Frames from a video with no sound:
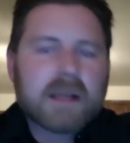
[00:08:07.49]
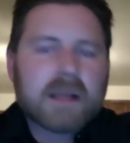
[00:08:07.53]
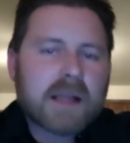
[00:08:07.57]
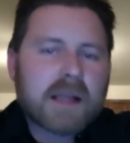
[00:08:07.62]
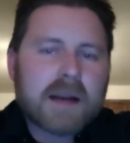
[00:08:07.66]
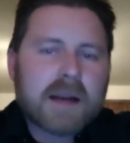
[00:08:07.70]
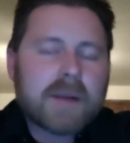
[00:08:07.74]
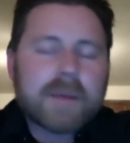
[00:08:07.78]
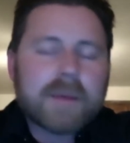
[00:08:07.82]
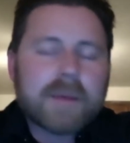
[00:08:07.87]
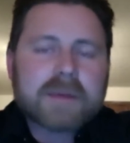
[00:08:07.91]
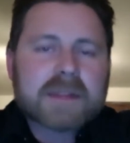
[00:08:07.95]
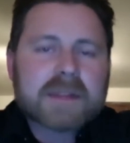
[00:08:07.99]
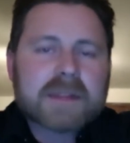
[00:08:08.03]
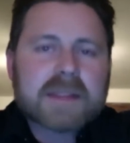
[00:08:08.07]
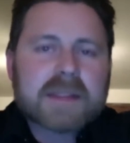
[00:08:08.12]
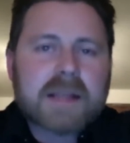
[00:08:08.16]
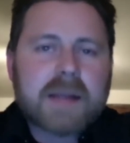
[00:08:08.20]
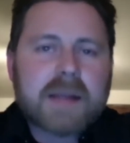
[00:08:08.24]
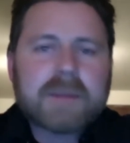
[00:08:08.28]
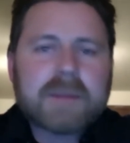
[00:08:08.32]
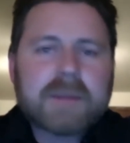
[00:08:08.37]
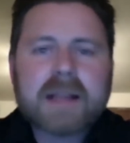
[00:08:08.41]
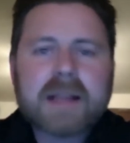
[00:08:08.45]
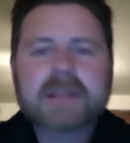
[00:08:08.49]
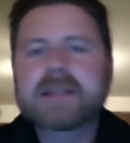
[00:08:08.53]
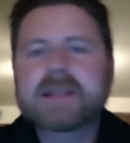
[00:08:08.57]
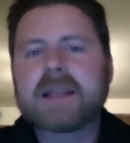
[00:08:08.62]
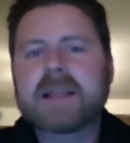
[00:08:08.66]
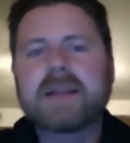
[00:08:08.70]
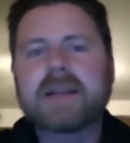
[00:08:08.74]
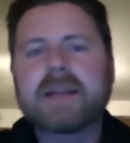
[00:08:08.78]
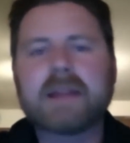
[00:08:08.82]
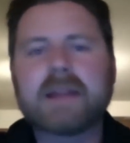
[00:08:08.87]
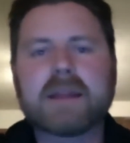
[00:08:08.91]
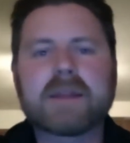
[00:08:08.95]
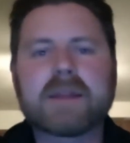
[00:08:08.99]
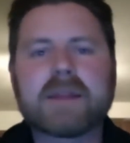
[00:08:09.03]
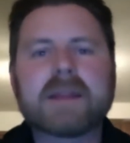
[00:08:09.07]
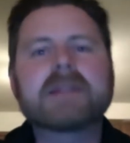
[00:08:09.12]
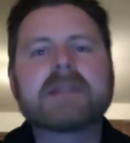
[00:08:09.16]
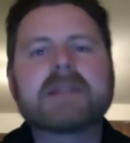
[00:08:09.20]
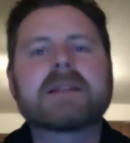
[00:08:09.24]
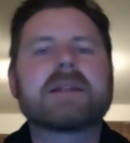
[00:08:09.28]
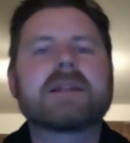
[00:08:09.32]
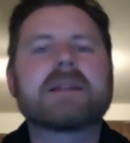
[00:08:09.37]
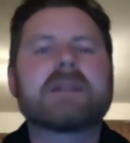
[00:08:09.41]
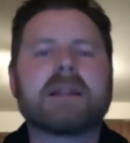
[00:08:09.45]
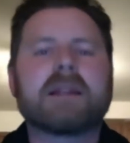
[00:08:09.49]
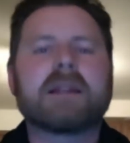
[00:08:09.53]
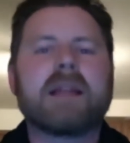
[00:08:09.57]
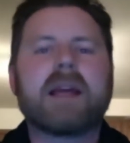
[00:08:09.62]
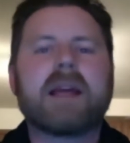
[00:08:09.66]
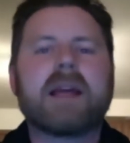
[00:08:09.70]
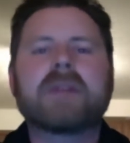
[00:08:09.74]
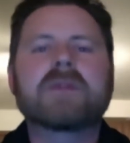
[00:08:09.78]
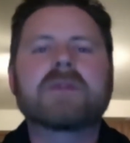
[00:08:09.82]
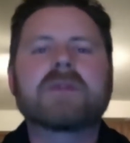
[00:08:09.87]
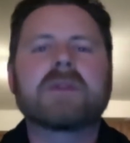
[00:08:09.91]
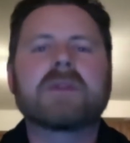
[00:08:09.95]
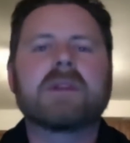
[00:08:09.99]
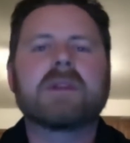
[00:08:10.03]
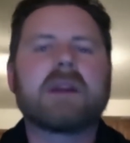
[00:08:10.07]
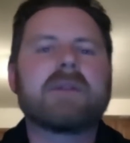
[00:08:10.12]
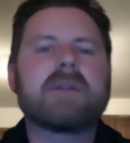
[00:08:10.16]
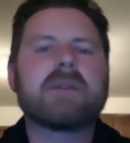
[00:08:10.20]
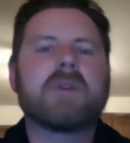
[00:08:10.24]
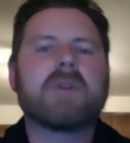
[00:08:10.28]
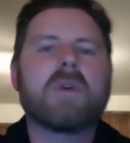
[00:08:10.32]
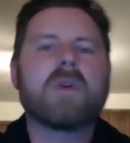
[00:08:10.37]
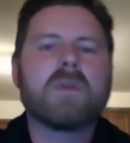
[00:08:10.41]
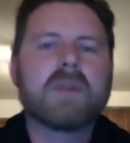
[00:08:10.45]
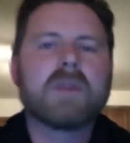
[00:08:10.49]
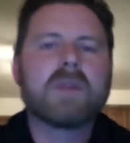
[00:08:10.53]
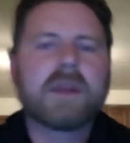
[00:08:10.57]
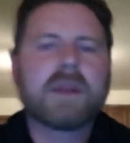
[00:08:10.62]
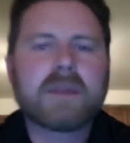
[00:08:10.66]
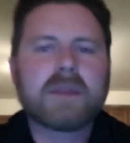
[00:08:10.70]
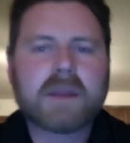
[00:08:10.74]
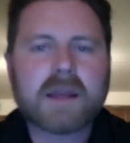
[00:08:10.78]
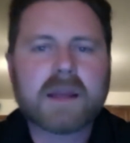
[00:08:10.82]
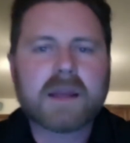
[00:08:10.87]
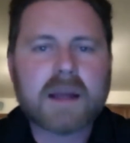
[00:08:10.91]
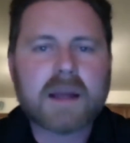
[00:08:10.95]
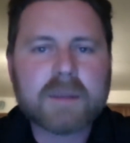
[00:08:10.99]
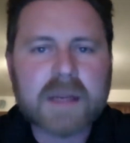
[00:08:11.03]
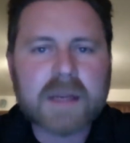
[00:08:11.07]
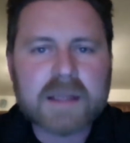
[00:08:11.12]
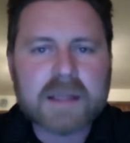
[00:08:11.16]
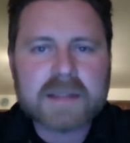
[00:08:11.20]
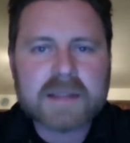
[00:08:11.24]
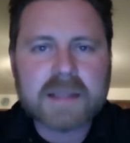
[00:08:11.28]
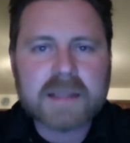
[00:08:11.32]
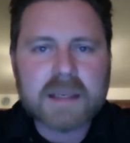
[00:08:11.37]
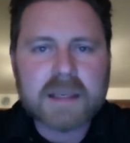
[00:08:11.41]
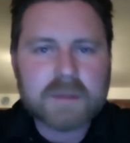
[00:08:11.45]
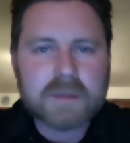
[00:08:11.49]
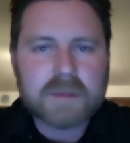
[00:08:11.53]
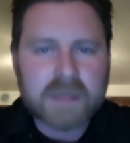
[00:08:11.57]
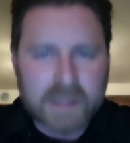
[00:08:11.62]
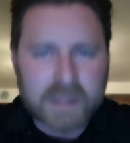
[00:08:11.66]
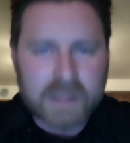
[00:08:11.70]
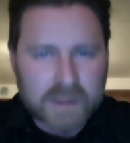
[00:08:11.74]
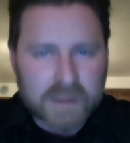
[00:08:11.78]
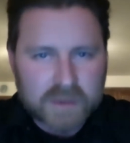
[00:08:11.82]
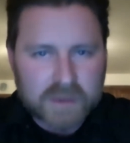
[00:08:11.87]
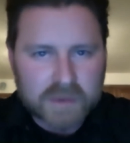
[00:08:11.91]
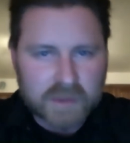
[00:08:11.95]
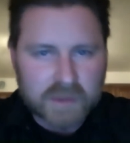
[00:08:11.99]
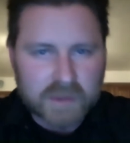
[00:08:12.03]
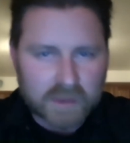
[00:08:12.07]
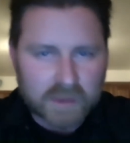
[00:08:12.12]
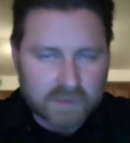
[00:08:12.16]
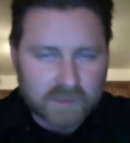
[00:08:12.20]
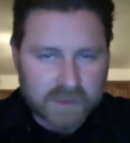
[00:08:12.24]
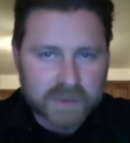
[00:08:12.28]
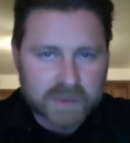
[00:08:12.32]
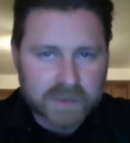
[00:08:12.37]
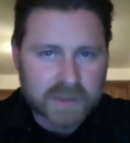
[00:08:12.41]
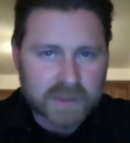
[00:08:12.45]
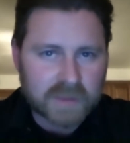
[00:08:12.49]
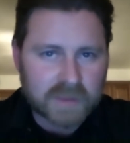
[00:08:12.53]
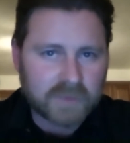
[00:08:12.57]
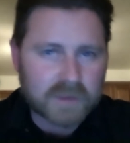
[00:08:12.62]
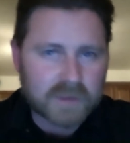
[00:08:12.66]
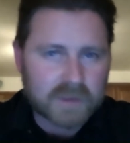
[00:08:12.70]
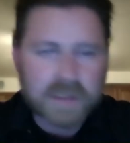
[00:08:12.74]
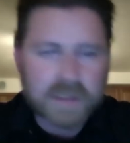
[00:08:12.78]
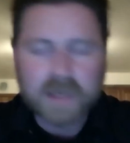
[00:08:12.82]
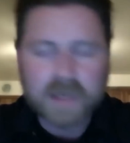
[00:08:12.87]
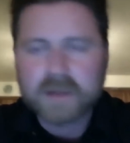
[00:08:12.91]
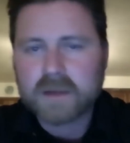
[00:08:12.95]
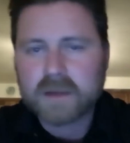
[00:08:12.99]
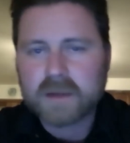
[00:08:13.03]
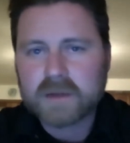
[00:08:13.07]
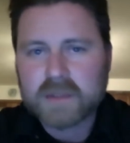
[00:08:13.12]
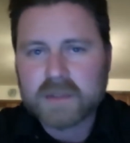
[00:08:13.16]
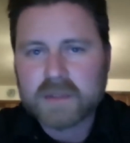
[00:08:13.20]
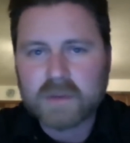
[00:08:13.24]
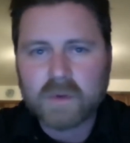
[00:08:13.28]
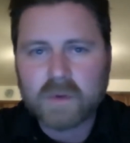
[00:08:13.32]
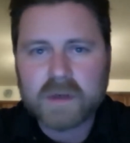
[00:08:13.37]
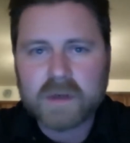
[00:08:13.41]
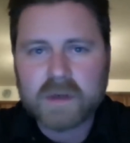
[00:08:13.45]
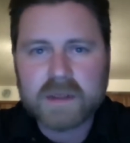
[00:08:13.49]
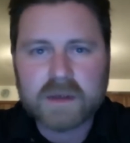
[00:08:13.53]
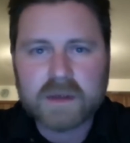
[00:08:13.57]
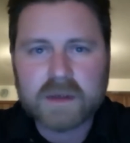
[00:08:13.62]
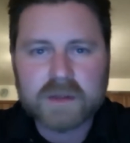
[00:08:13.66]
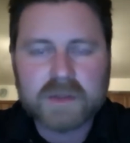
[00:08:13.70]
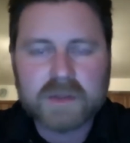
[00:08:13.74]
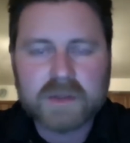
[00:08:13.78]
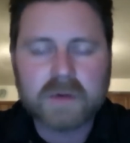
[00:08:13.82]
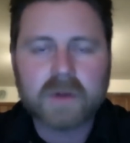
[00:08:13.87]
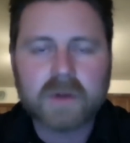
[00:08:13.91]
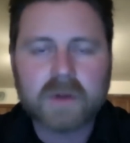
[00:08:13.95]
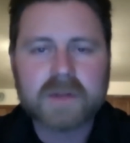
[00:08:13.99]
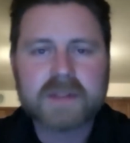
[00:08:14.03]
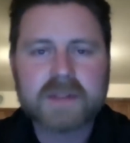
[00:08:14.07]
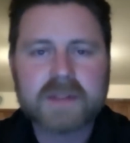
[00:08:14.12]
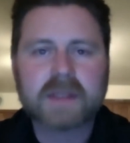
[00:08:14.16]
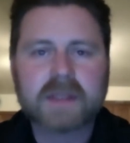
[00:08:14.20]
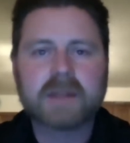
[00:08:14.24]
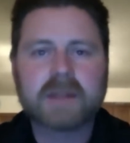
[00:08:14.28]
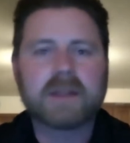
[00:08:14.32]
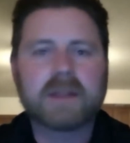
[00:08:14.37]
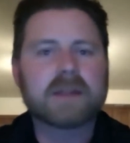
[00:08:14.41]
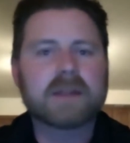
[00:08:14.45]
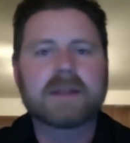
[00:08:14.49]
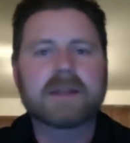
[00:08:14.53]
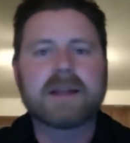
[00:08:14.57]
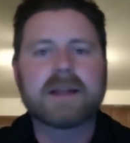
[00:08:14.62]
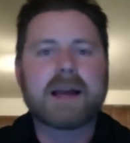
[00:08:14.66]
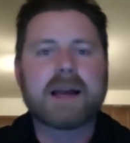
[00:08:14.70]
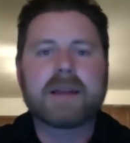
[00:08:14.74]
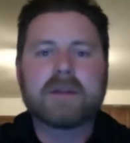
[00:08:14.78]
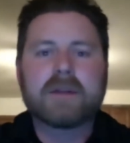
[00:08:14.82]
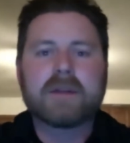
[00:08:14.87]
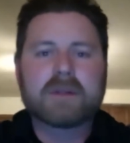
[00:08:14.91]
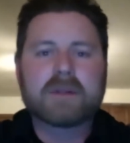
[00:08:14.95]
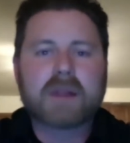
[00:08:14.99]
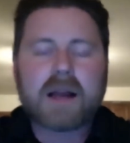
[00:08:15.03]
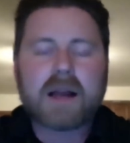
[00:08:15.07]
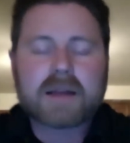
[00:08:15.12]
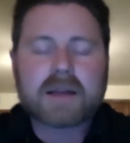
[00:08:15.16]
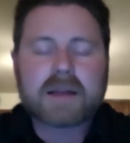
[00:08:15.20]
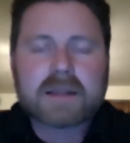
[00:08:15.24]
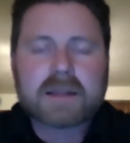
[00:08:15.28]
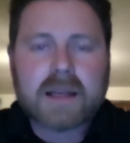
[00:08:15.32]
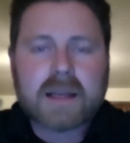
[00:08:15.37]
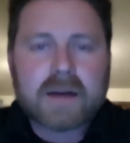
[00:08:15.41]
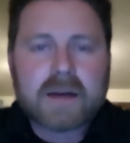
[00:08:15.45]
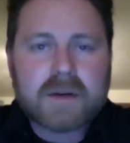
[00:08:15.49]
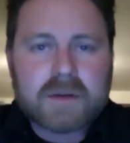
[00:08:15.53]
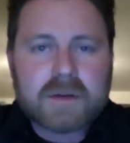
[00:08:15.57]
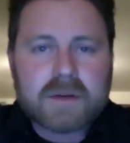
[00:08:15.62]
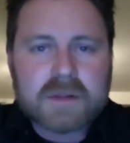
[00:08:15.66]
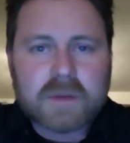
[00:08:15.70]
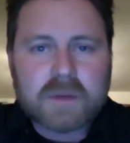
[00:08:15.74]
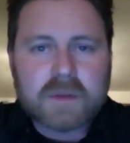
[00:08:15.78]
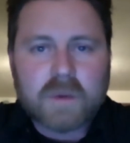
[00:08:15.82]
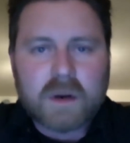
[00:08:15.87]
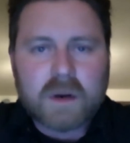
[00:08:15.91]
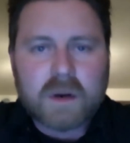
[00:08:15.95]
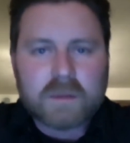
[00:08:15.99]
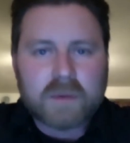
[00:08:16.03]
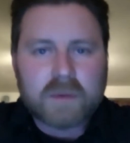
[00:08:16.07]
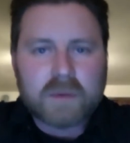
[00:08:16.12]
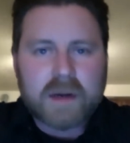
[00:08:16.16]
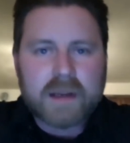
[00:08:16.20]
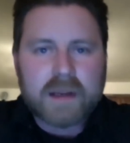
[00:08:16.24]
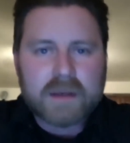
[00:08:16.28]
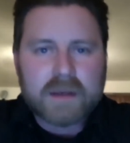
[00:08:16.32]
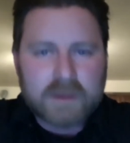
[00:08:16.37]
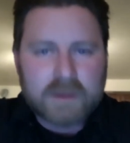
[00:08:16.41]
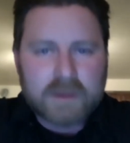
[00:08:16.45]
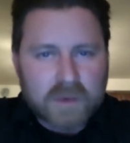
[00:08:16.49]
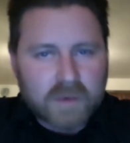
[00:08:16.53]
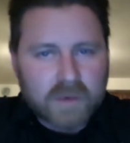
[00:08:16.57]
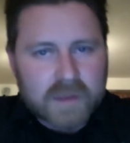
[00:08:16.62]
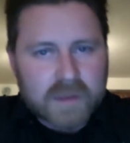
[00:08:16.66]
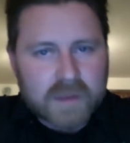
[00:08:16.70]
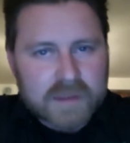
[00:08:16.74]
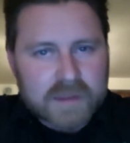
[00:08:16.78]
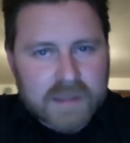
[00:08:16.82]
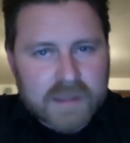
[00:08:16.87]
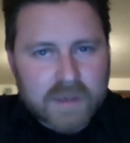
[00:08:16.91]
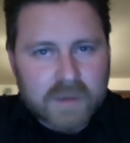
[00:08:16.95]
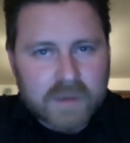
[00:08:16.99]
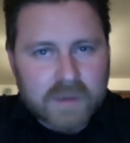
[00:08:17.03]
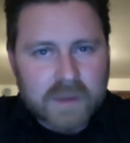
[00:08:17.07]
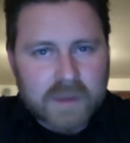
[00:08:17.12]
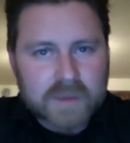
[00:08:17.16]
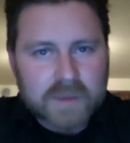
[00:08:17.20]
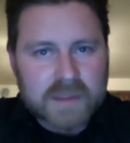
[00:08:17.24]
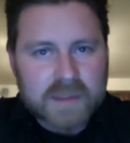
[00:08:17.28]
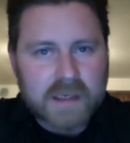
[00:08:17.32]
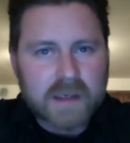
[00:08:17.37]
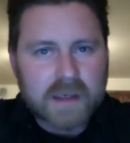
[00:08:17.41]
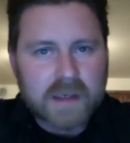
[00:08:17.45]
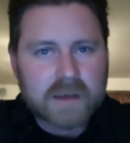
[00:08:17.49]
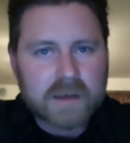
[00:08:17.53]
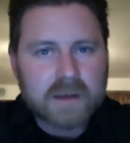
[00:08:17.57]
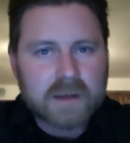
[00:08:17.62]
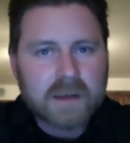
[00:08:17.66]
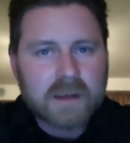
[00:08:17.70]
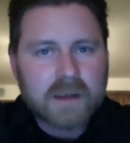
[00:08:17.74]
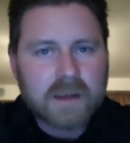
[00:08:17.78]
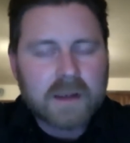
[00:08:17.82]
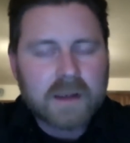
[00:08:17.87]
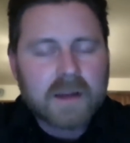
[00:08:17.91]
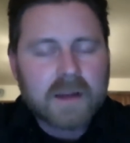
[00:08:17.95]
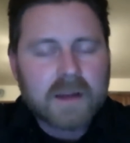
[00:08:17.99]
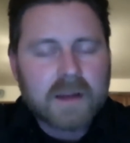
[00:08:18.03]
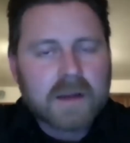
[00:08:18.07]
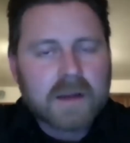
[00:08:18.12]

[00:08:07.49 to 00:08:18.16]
And, and I'm, I'm not saying that this is an entry level only thing. I'm not saying because you turn wrenches for 10 years, 20 years, you all of a sudden get to not use Loctite or use the wrong brand. You know that's not what I'm saying.